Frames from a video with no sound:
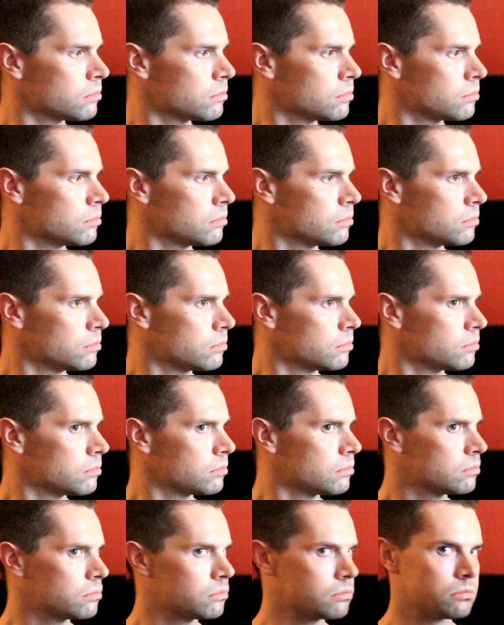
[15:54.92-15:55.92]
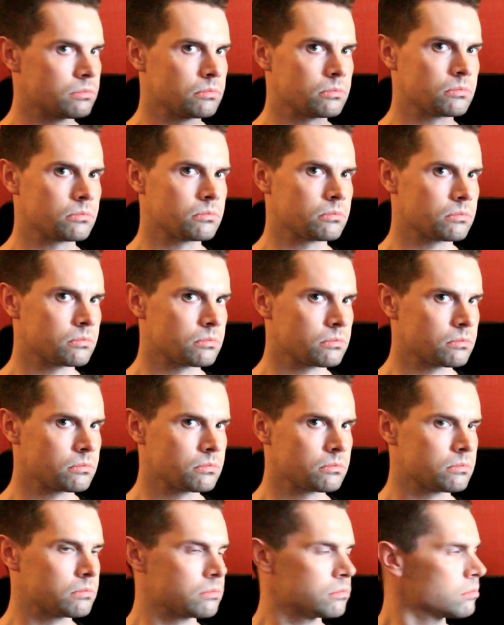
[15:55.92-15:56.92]

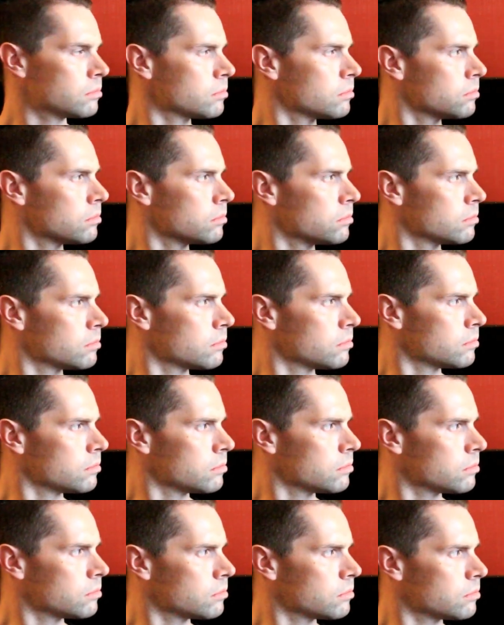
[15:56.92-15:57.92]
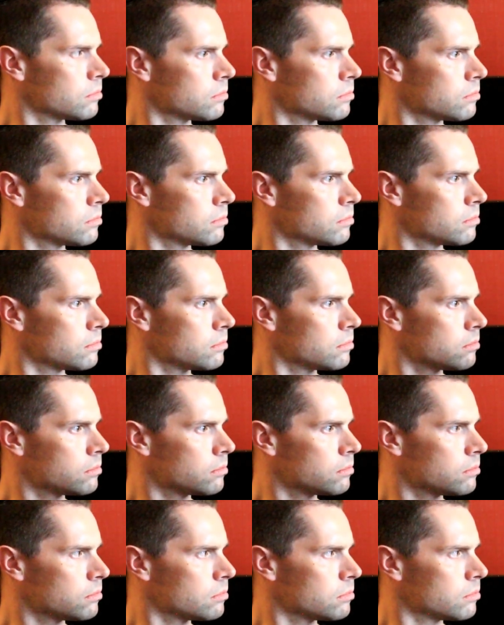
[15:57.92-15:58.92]

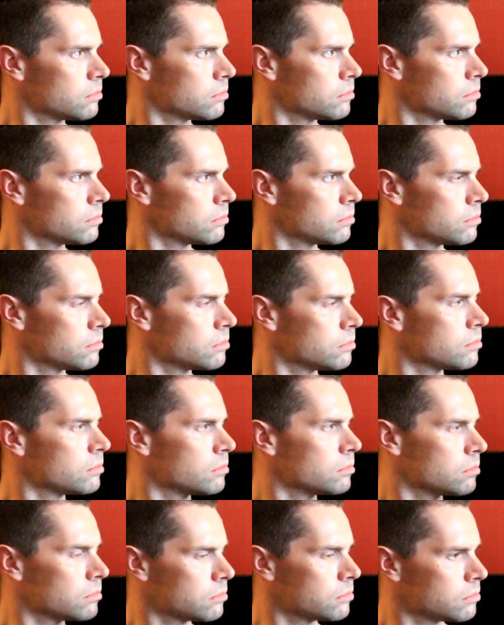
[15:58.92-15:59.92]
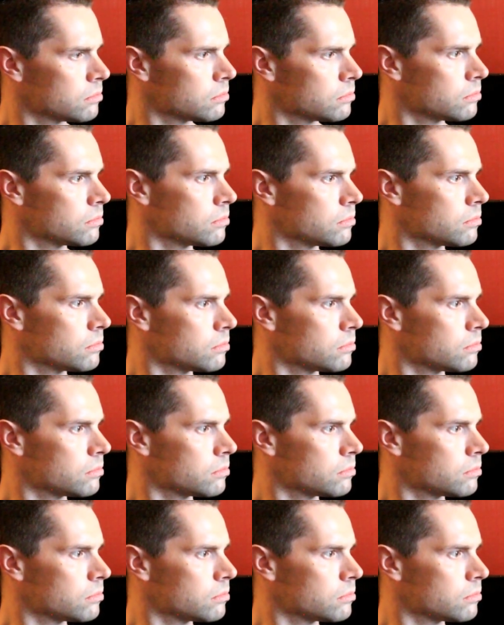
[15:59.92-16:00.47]
[no speech]